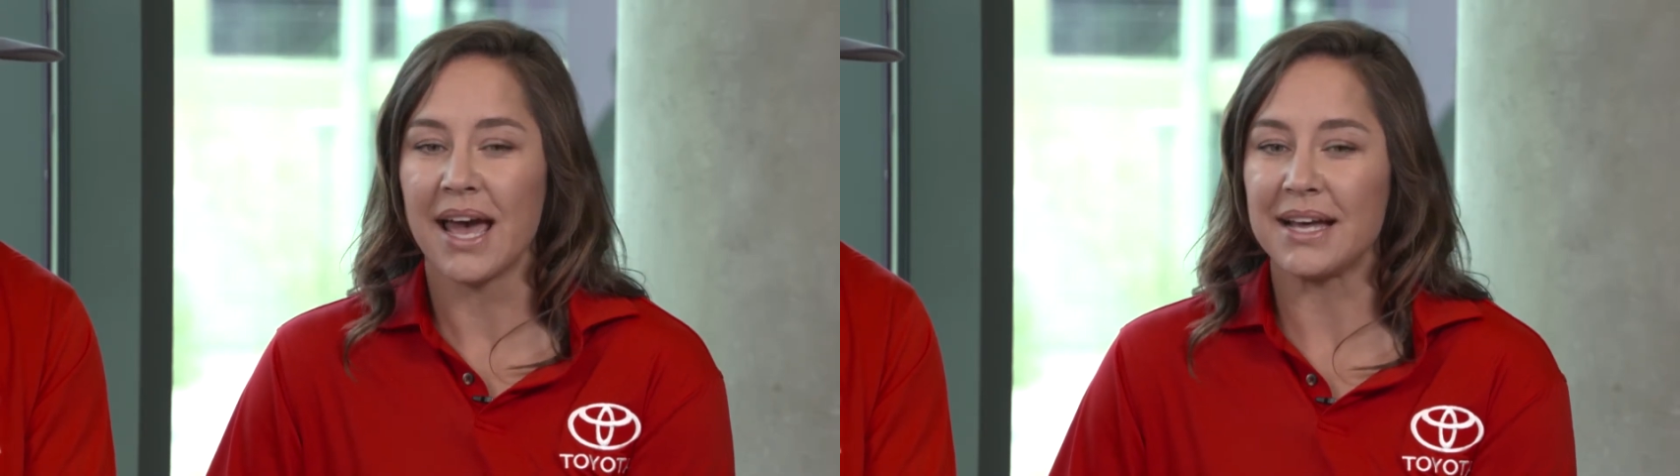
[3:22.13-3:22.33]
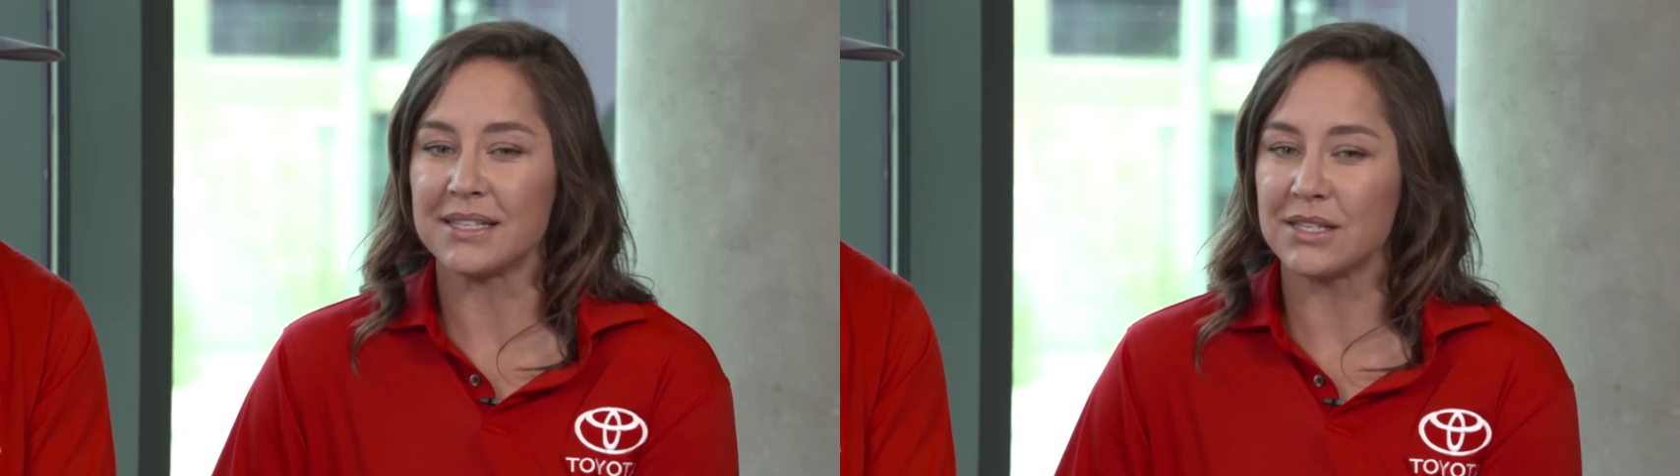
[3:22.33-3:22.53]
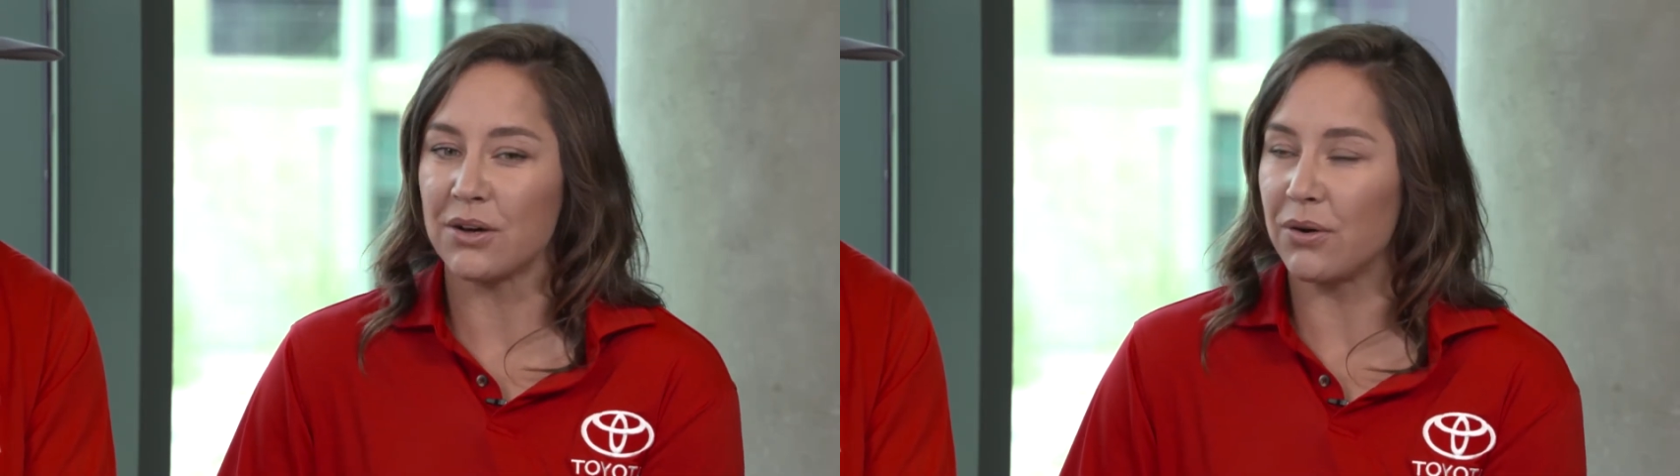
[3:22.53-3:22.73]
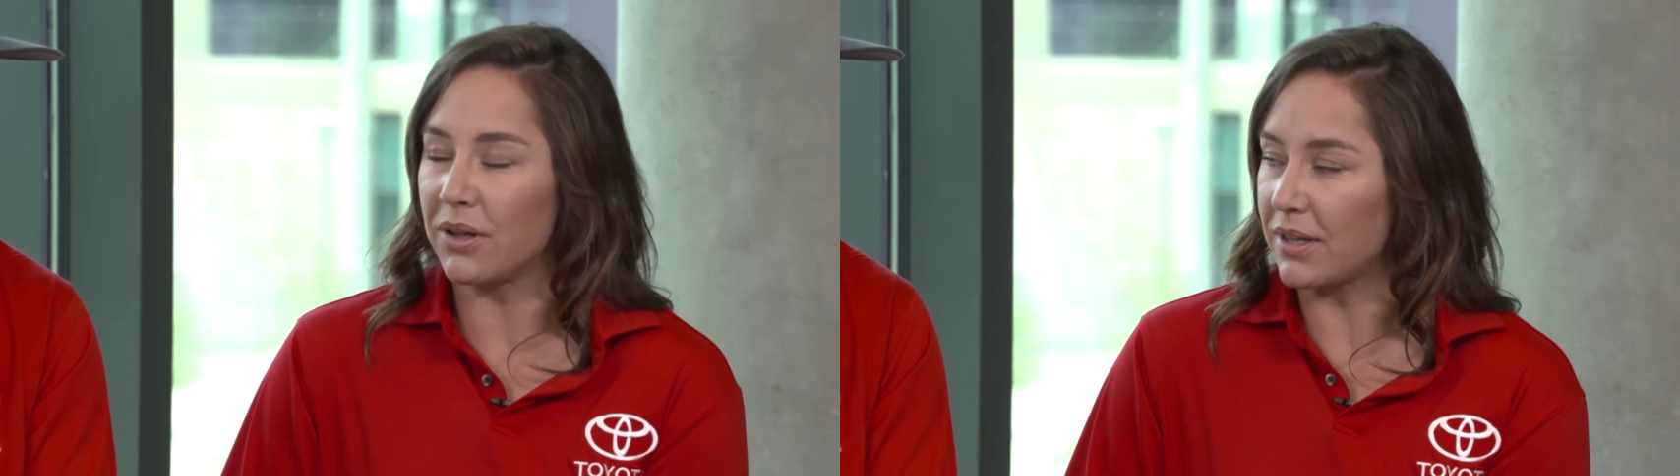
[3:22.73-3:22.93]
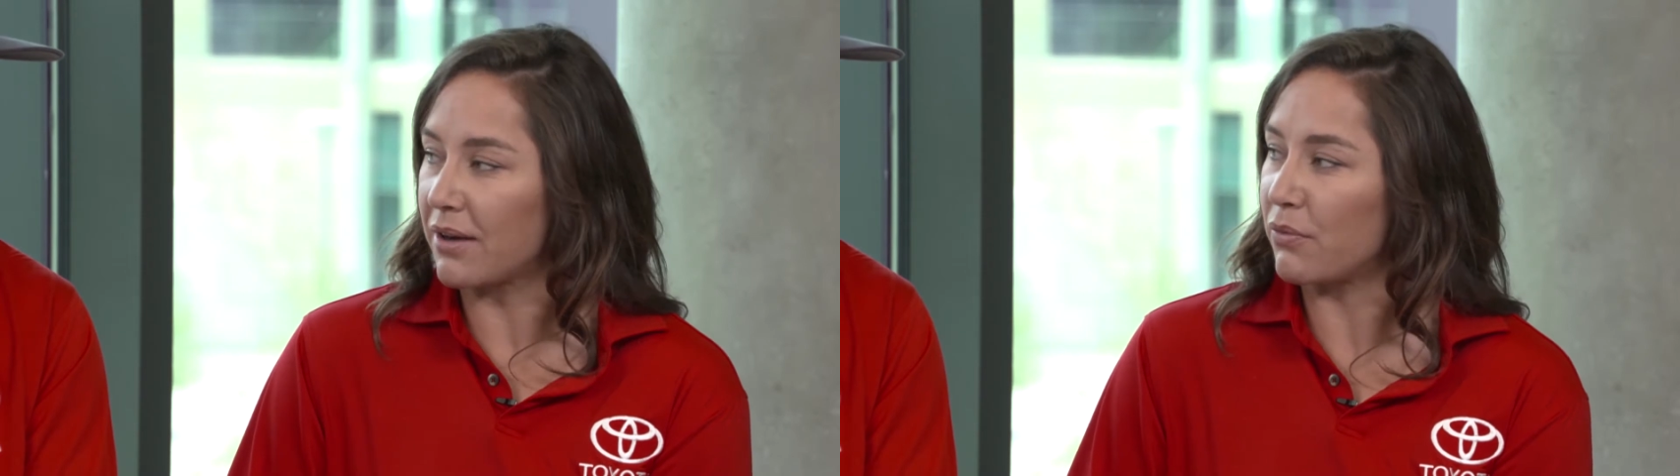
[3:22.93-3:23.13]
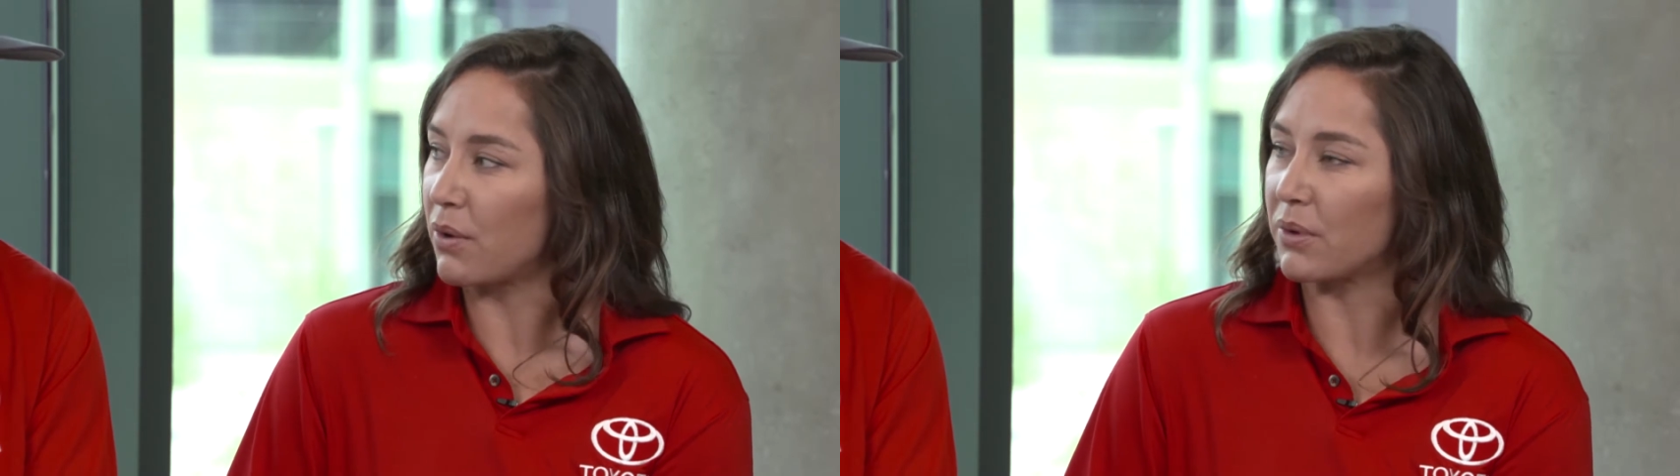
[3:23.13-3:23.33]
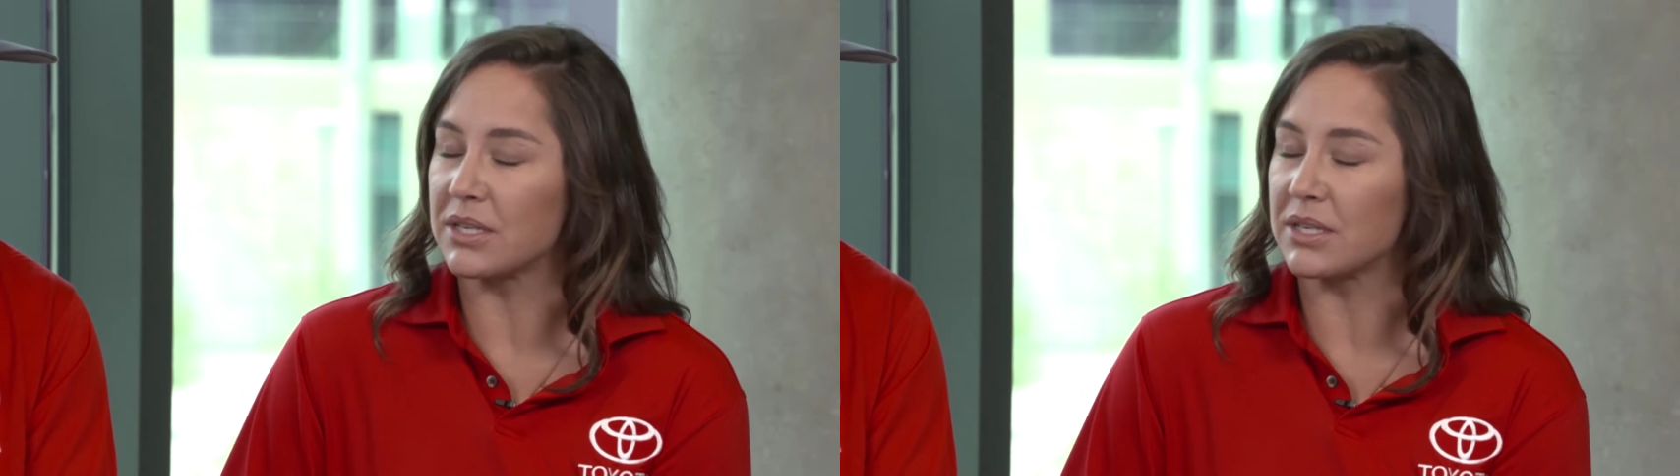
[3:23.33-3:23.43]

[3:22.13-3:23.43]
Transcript: And so a lot of what we're